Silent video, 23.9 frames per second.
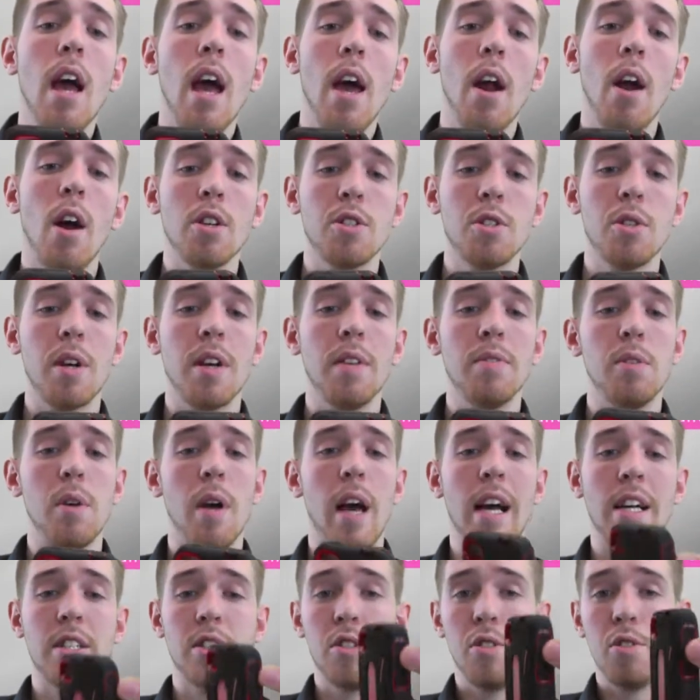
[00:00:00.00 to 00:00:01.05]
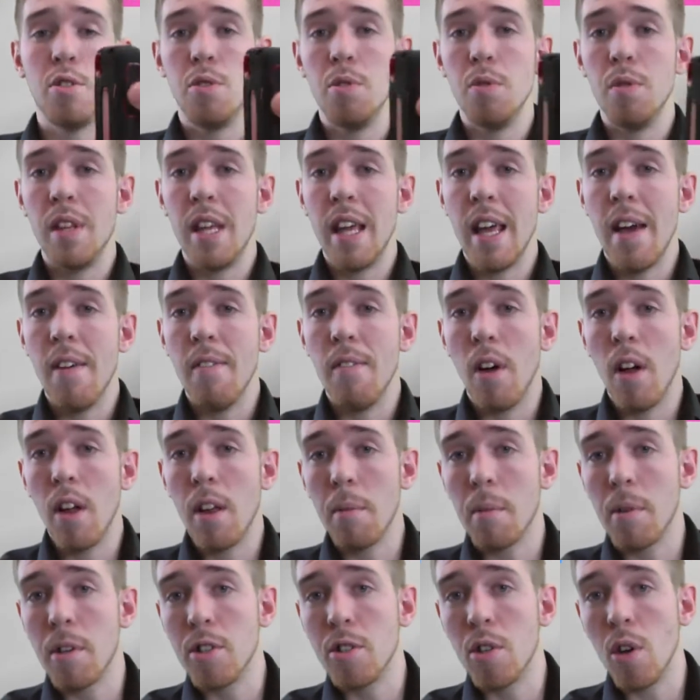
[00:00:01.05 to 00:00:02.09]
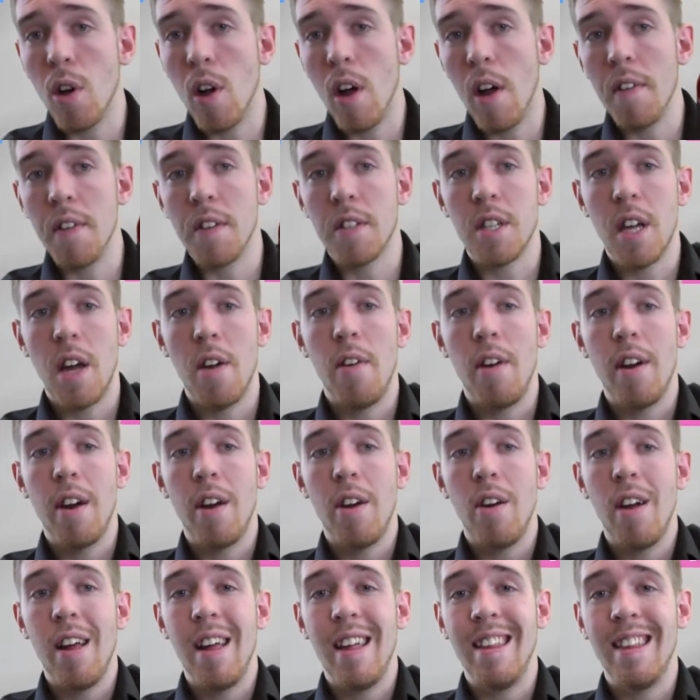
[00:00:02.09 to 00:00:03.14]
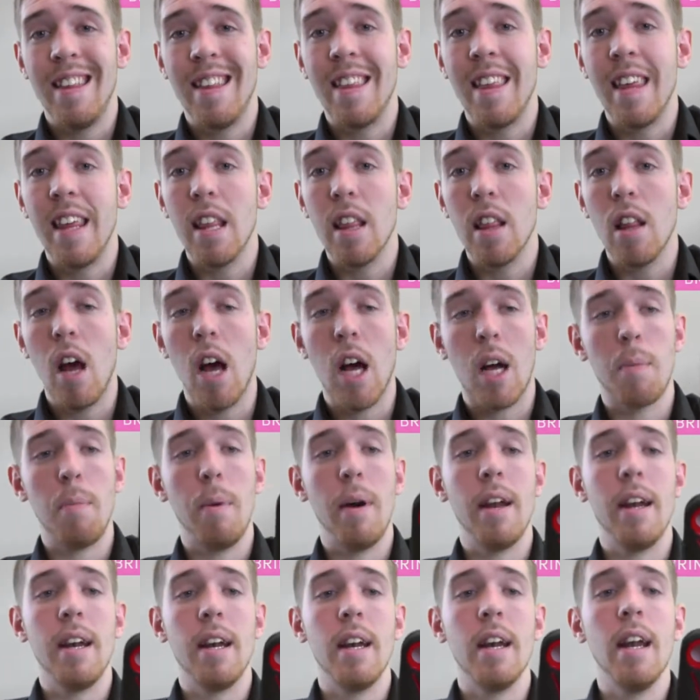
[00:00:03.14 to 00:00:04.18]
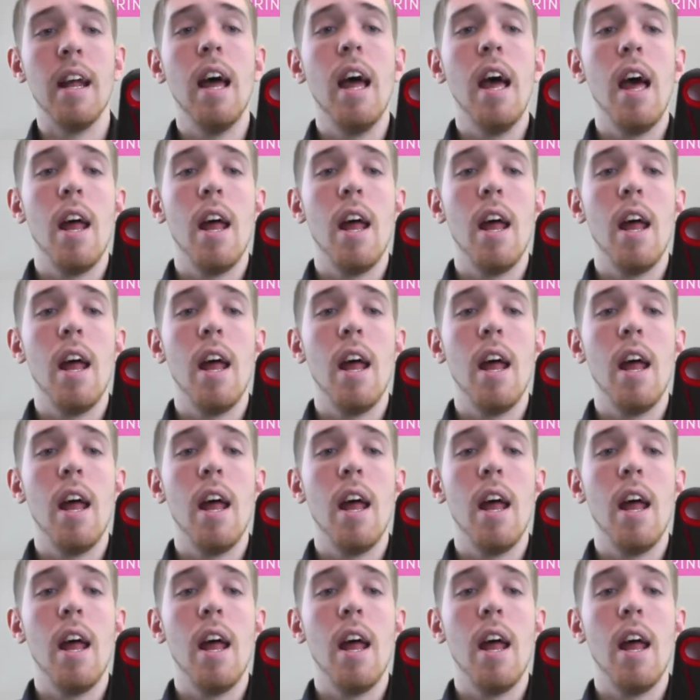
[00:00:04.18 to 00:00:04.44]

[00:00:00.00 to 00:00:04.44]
It also gives you access to the volume control on the side right here and the lock button.